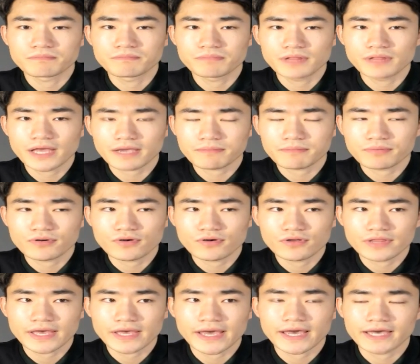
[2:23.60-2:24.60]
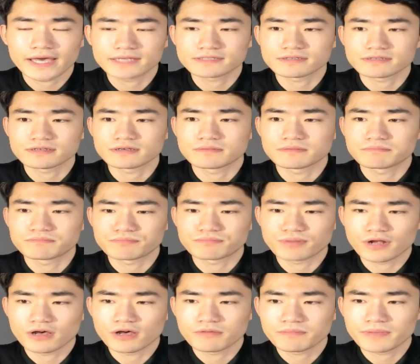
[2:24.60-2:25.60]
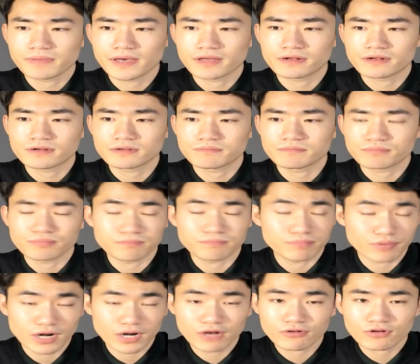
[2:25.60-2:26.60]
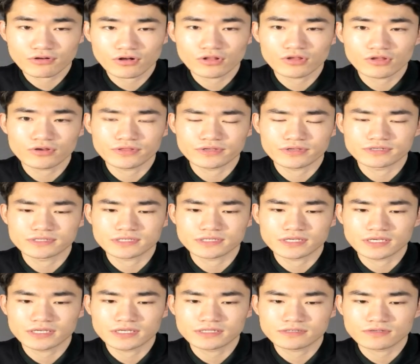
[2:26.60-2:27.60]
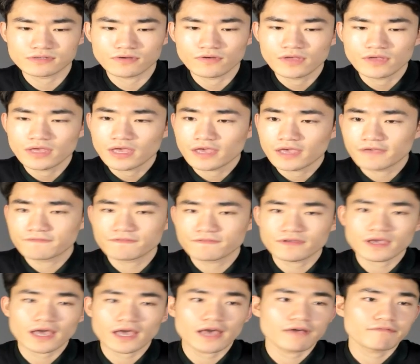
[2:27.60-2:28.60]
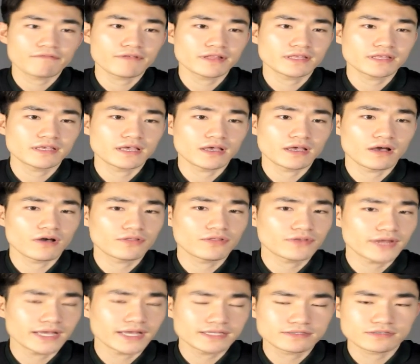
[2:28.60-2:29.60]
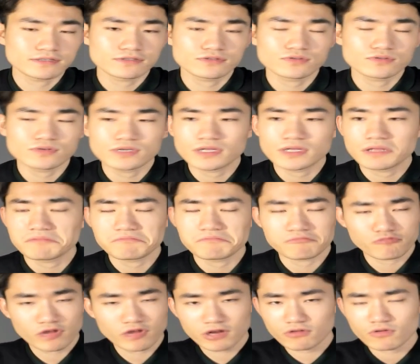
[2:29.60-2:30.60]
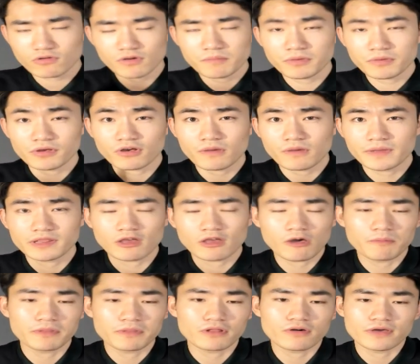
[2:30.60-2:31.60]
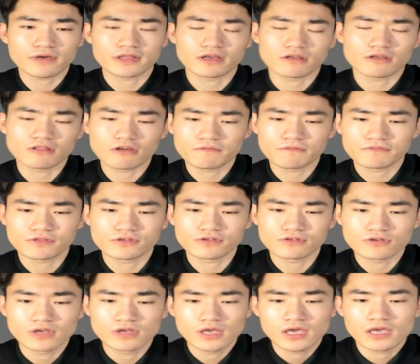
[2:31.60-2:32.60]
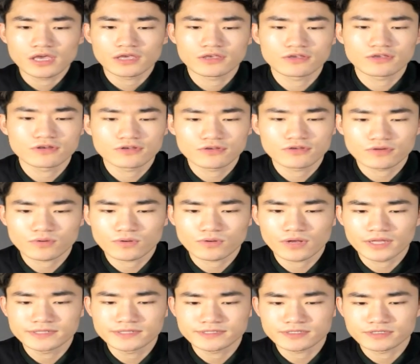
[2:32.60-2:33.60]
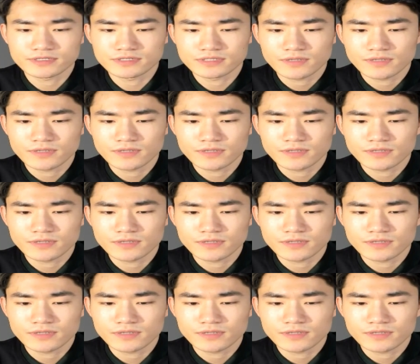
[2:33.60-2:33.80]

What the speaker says: Black Pearl that has a brown pattern, brown color on their skin. So if you have any other answers to it, write a comment down below, and I'd love to hear your answers.